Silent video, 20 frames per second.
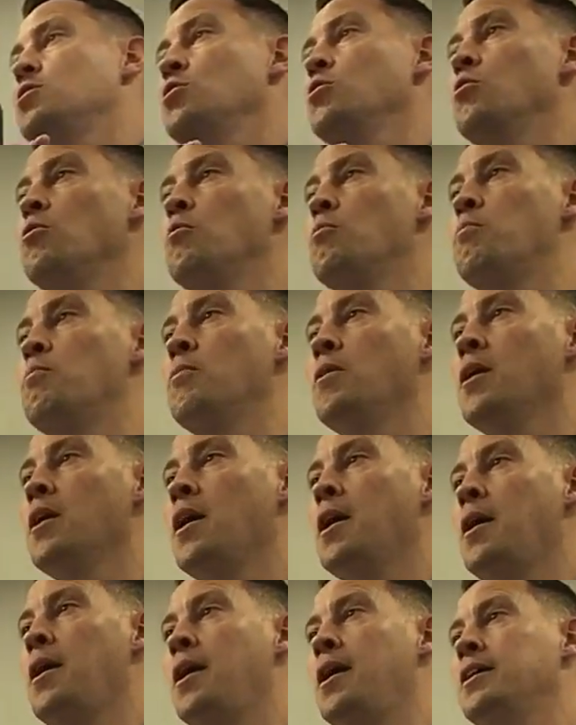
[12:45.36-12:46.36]
to
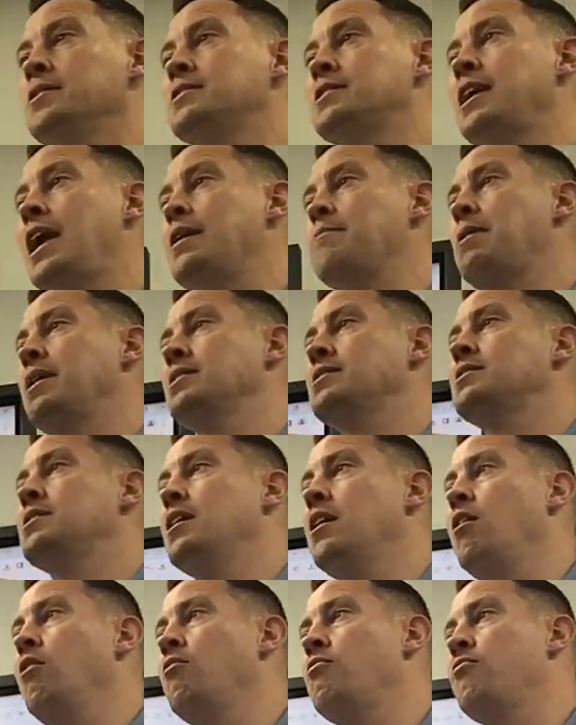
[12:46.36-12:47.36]
take
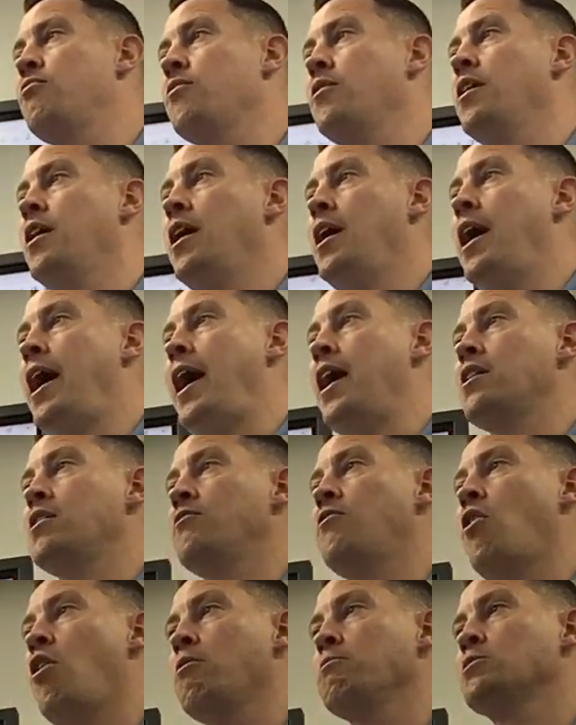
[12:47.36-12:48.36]
myself out
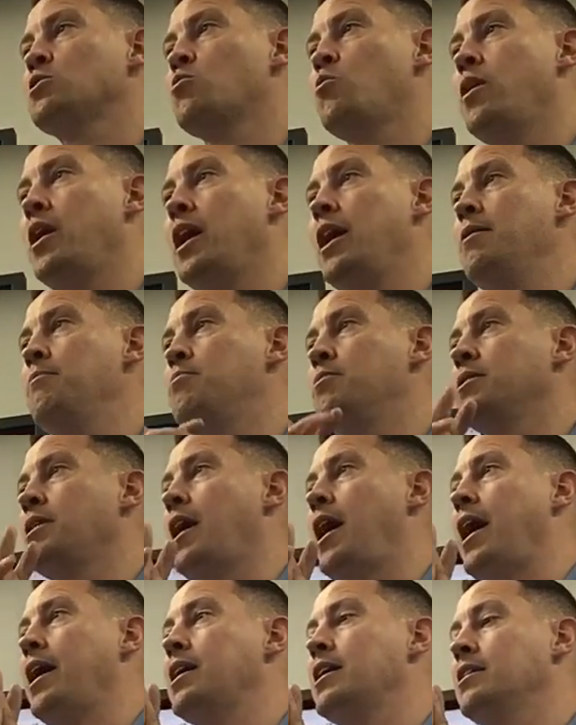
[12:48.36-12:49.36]
of harm's way, but
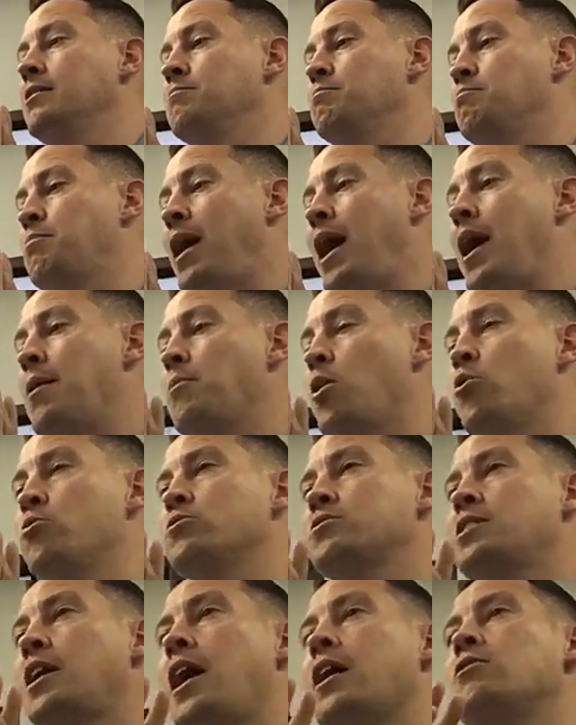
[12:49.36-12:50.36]
I could buy a
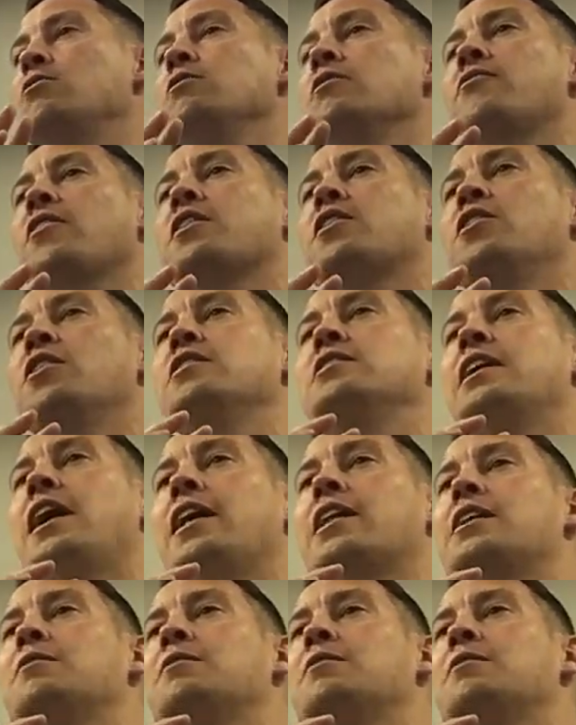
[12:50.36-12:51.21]
motorcycle if I could now